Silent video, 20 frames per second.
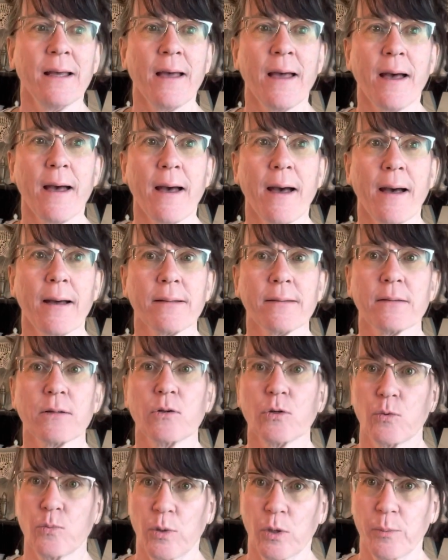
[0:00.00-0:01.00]
at the
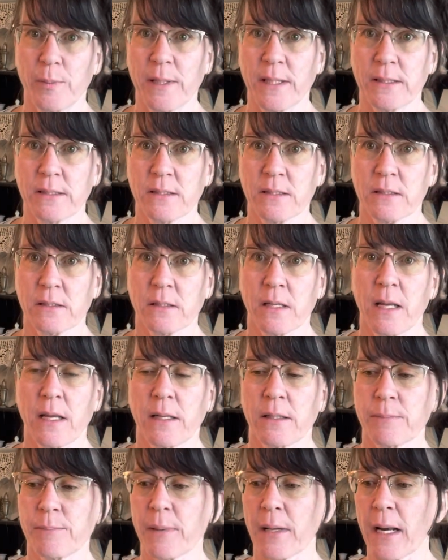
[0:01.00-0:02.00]
Goodwill bins.
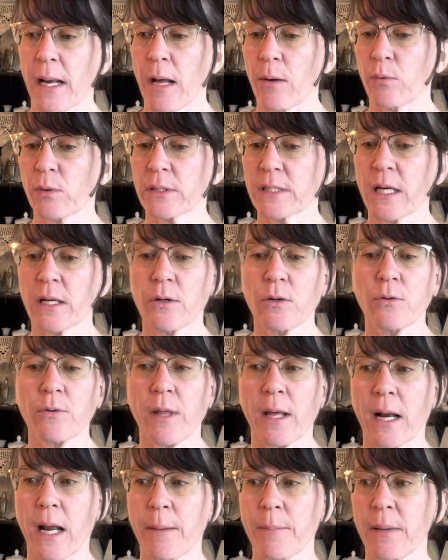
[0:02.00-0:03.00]
But I will tell you
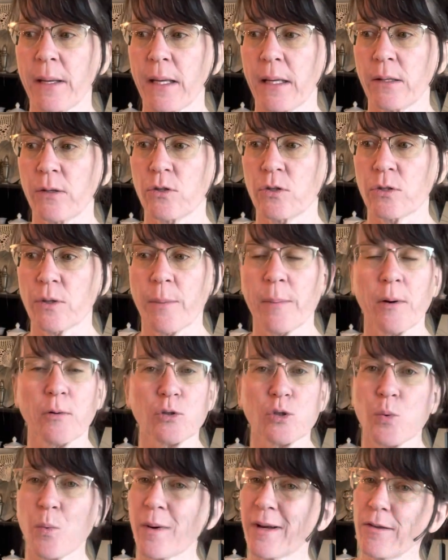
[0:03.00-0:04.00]
that I paid about
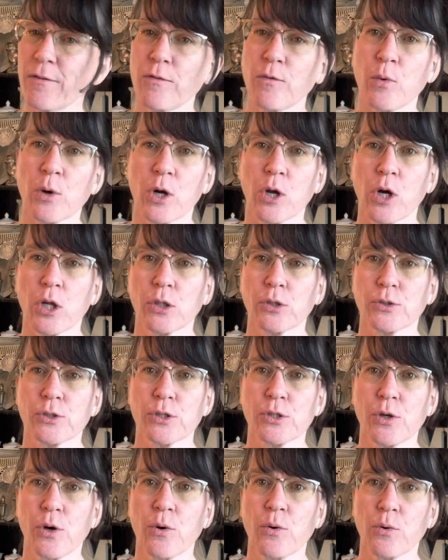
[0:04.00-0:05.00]

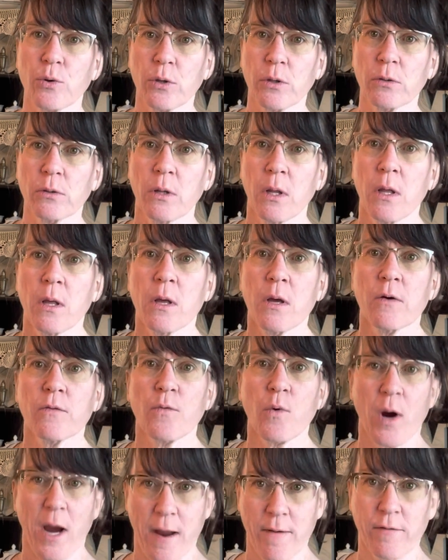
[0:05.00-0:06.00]
$24 total
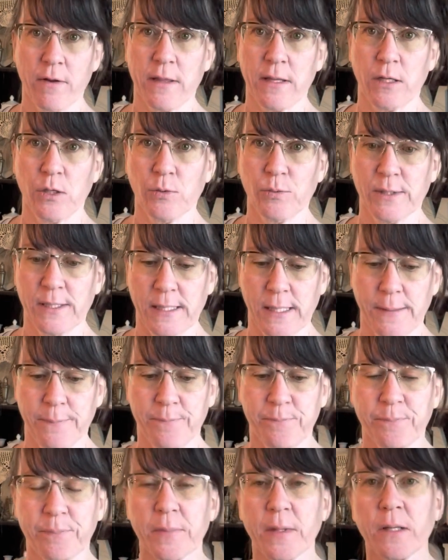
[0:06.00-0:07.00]
for everything you see.
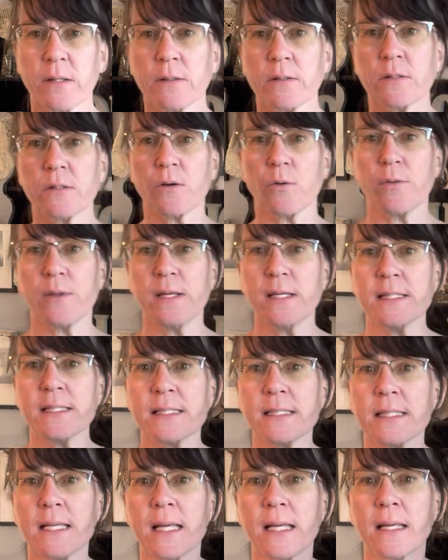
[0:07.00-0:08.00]
So
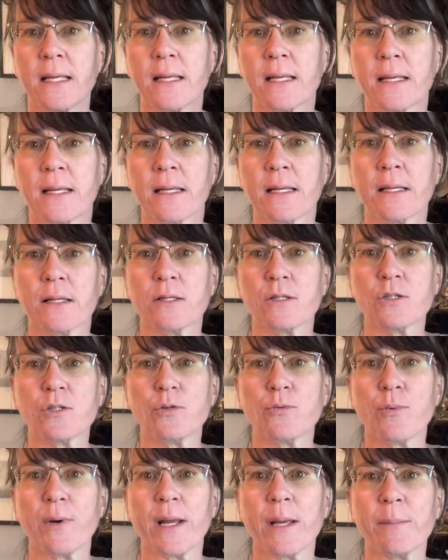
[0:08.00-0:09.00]
this
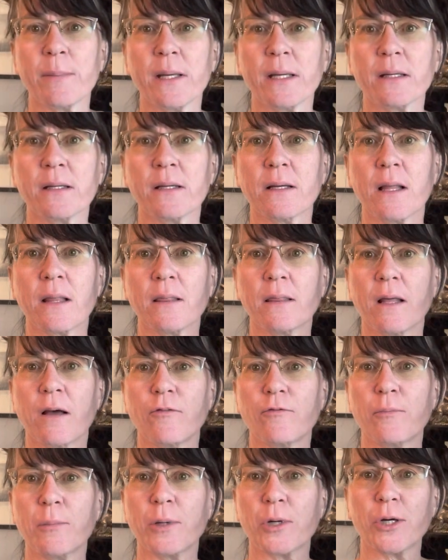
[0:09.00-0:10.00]
ceramic
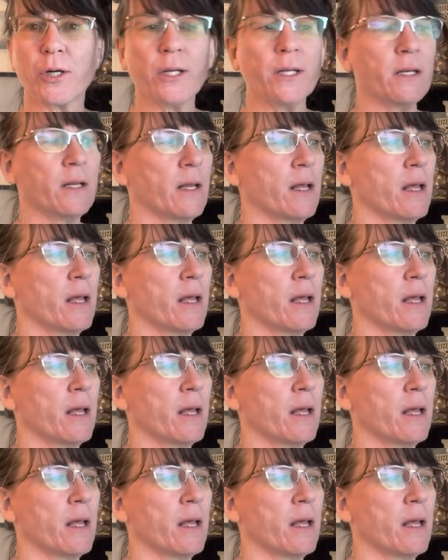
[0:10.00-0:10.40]
lovebird